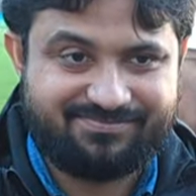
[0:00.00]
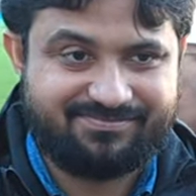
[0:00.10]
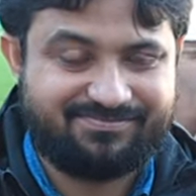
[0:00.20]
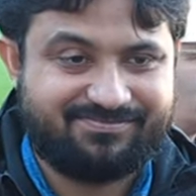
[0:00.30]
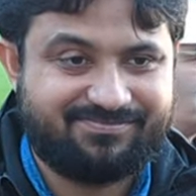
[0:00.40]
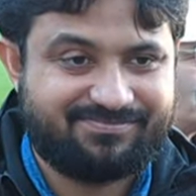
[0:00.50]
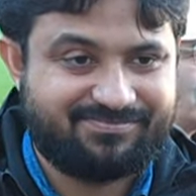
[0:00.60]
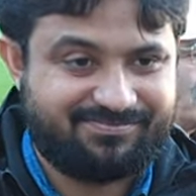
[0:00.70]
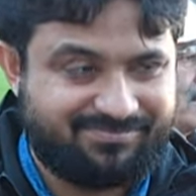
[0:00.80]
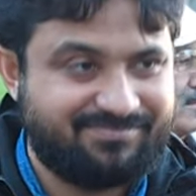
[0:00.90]

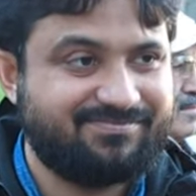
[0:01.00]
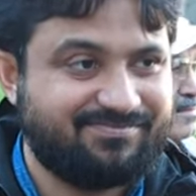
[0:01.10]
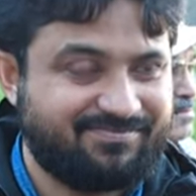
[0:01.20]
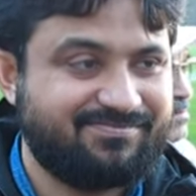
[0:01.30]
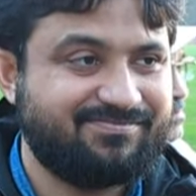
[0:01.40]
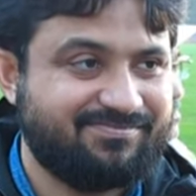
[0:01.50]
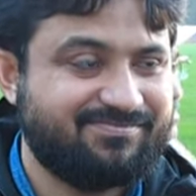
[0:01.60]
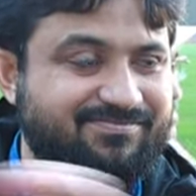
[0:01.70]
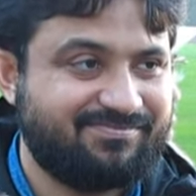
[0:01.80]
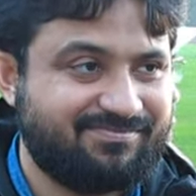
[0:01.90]

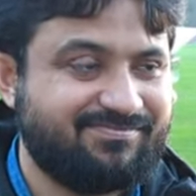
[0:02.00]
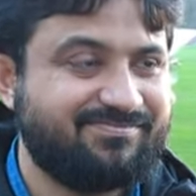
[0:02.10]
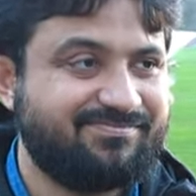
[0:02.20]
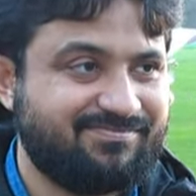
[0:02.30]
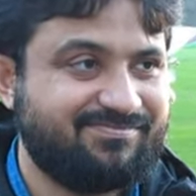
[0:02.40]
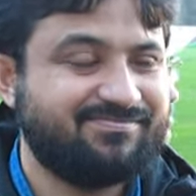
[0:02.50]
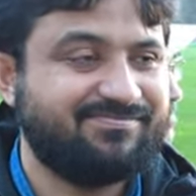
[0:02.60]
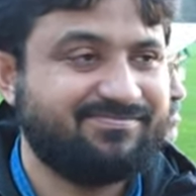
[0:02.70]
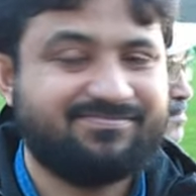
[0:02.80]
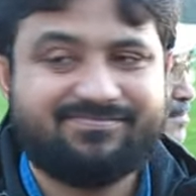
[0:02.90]

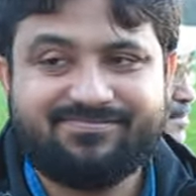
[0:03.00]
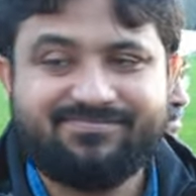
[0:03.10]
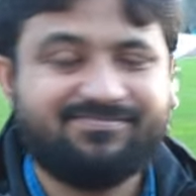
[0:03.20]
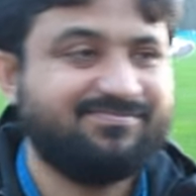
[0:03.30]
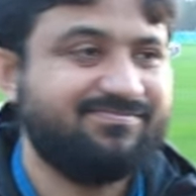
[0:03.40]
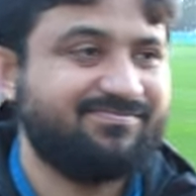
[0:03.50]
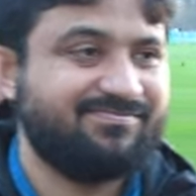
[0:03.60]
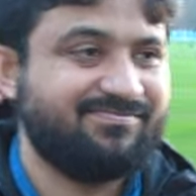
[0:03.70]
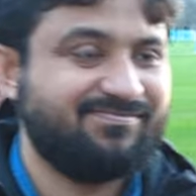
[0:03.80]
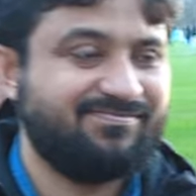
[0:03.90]

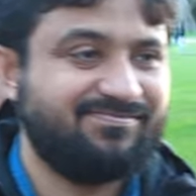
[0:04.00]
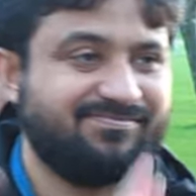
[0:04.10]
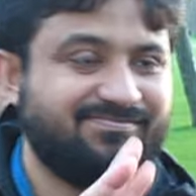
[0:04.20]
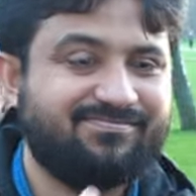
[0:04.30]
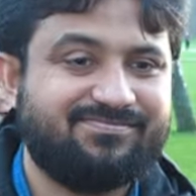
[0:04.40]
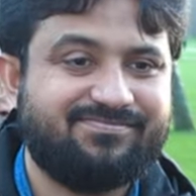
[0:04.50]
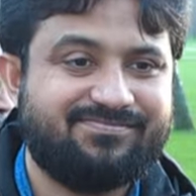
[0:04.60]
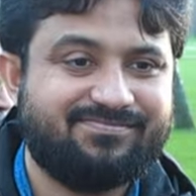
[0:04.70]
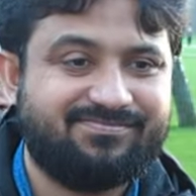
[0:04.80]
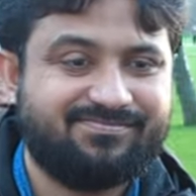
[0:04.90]

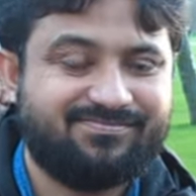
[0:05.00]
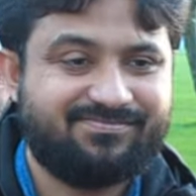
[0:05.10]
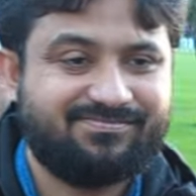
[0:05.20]
(silent)